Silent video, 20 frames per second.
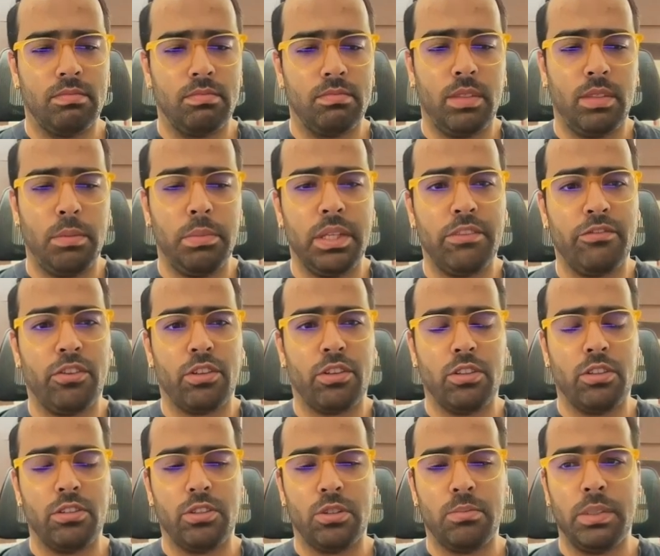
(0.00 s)
maybe I
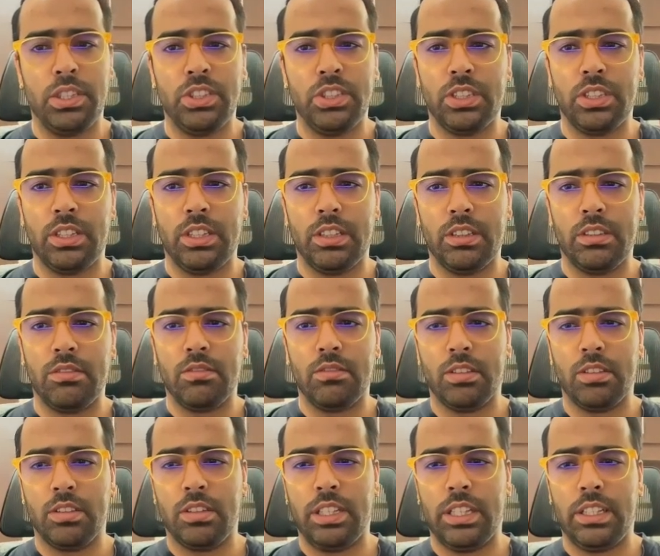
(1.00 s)
forgot to mention here,
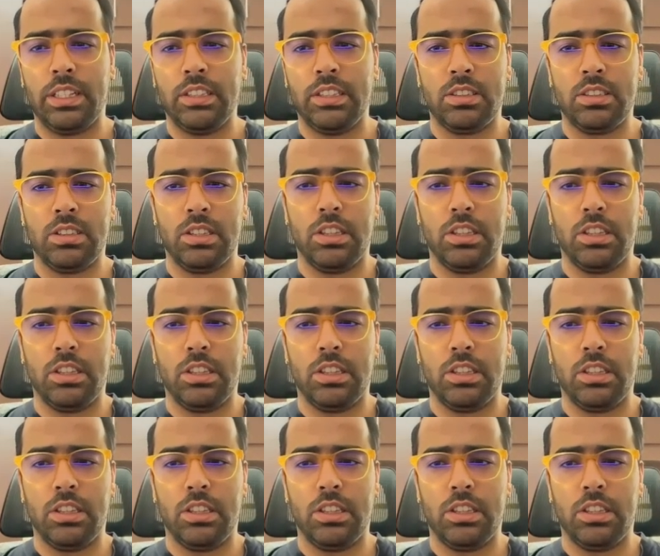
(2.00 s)
that is